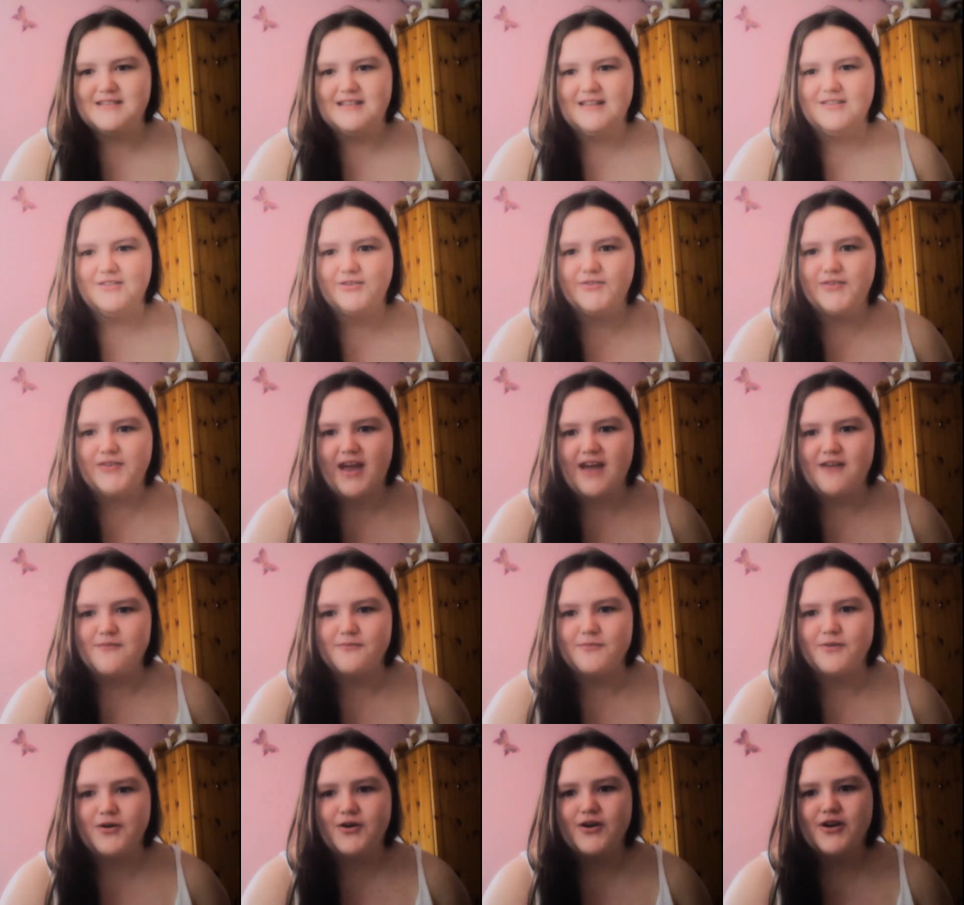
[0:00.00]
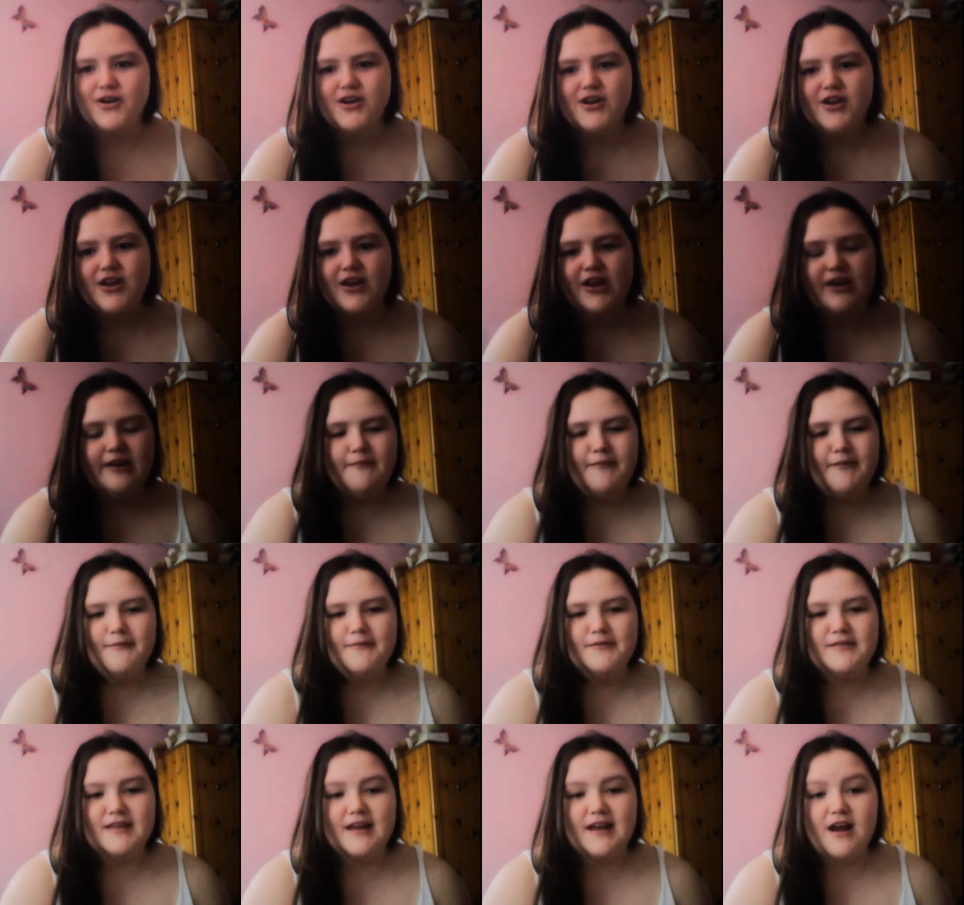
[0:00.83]
I love hearing what
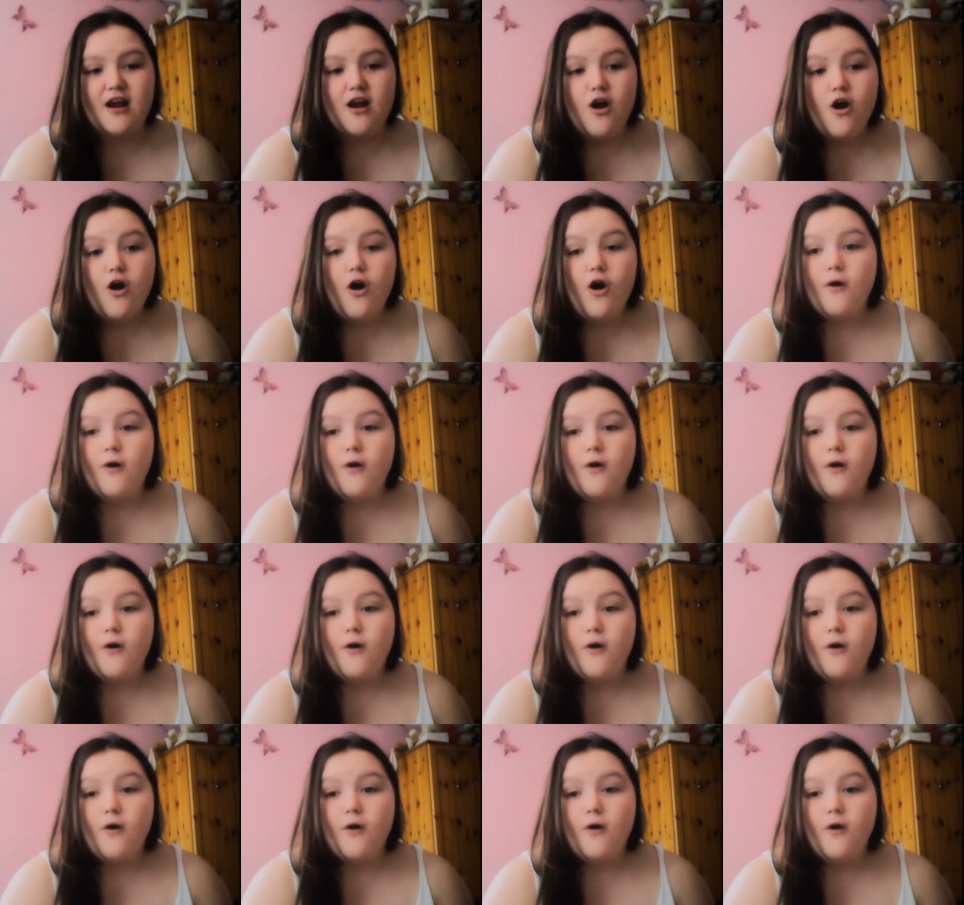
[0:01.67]
people think.